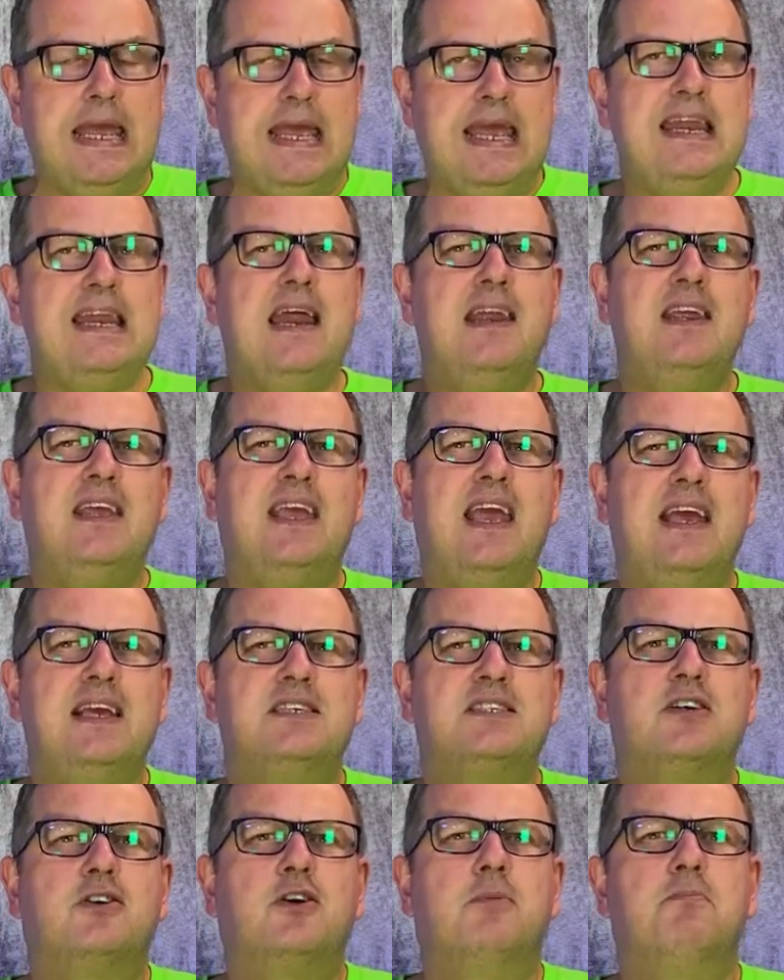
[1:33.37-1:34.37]
In any
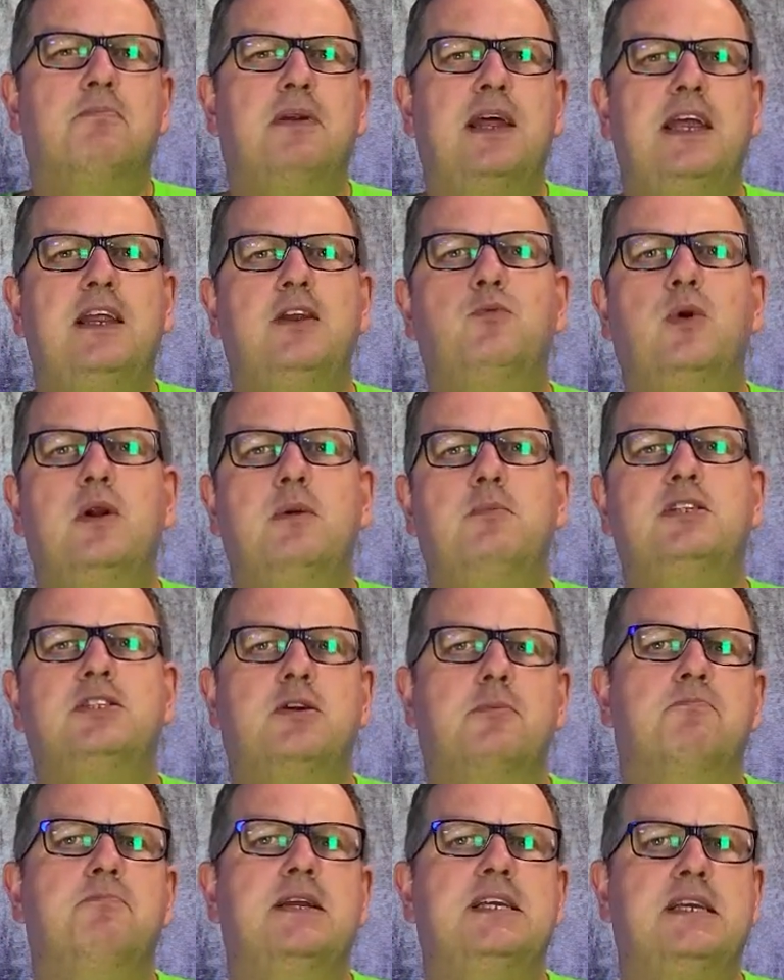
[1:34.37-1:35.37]
case, a complaint will be
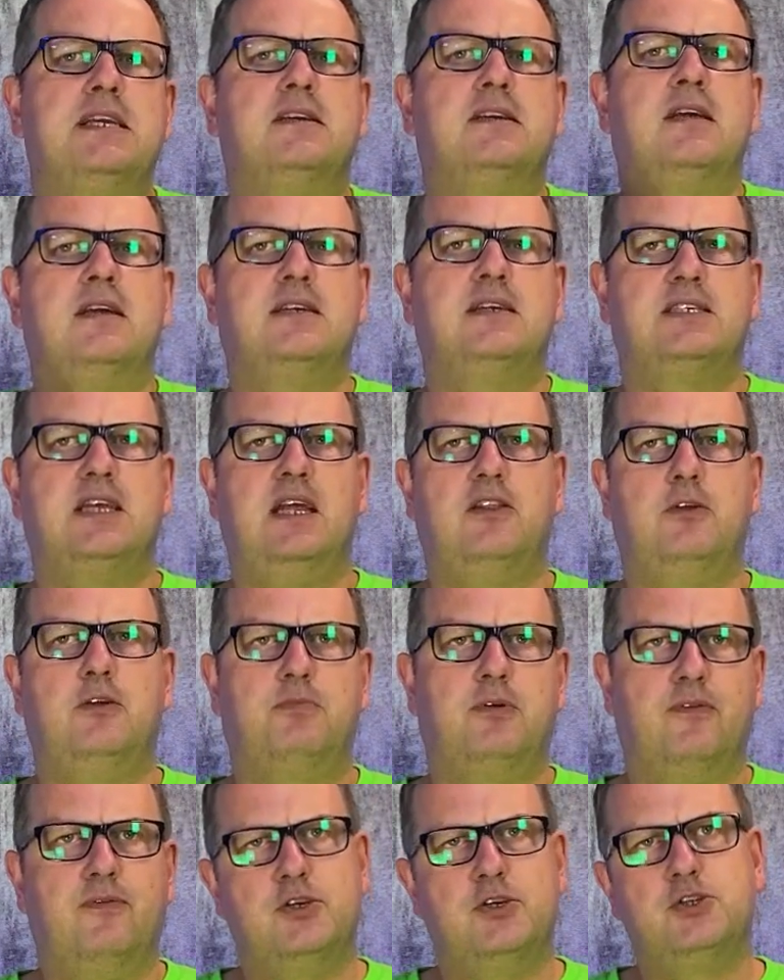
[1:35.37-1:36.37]
submitted, said the
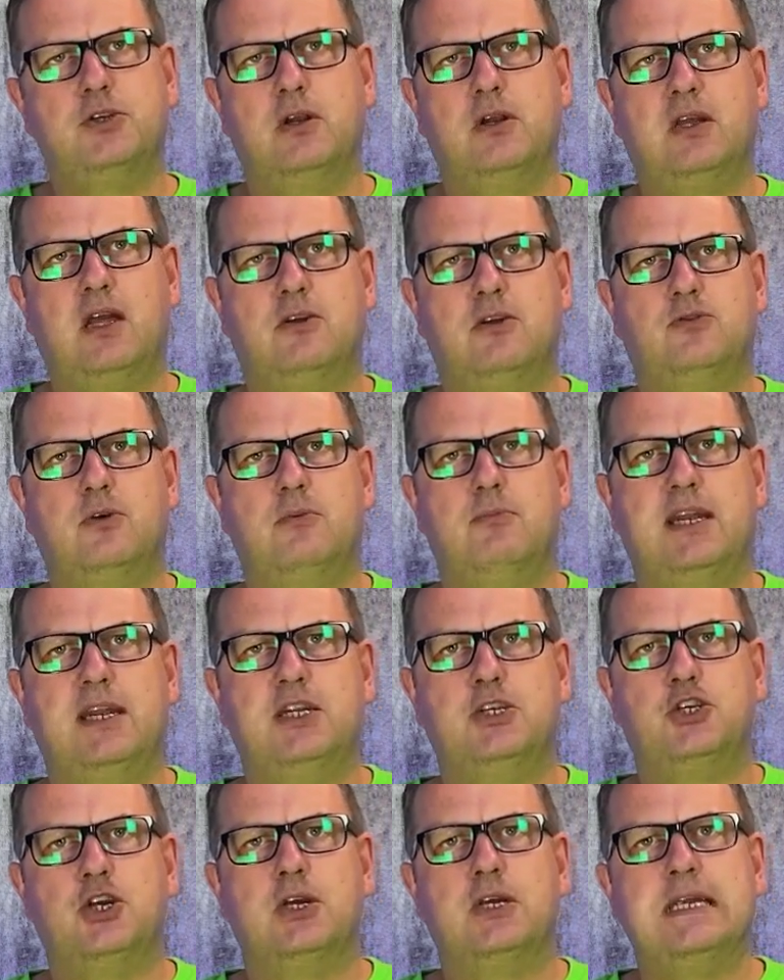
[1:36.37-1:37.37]
provisional country
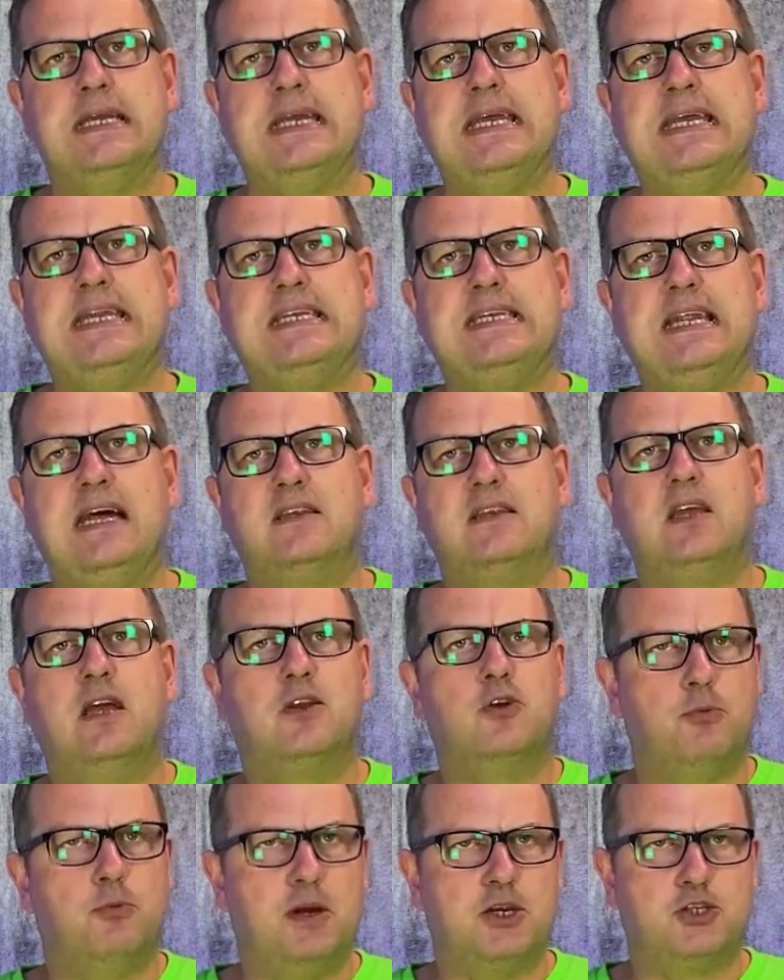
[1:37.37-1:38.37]
manager Nadja
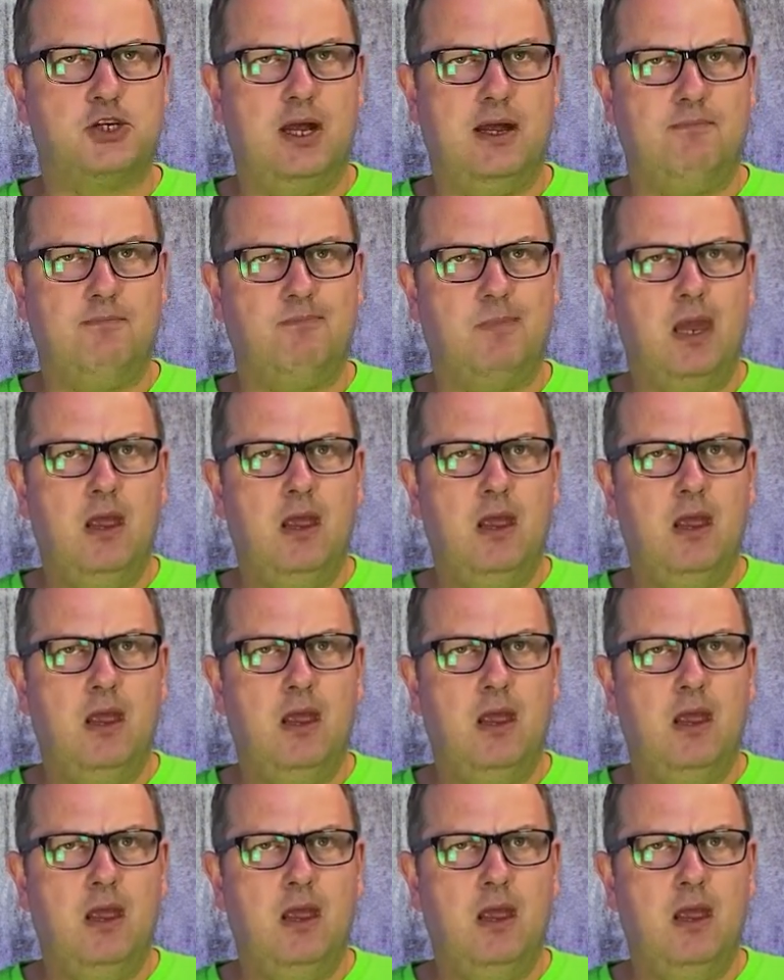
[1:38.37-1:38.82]
Doberstein.